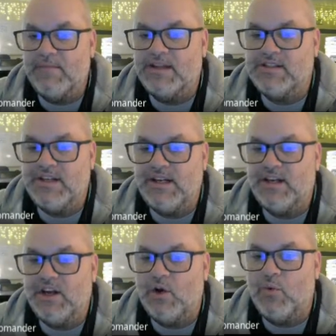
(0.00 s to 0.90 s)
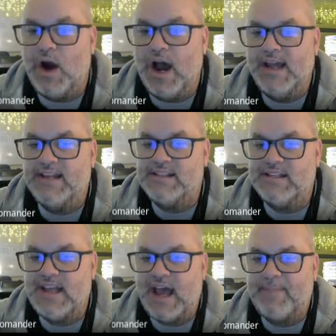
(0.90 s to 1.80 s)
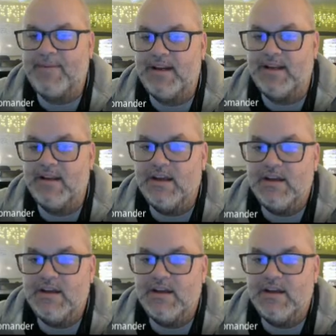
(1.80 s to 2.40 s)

is you need to know, why is this happening?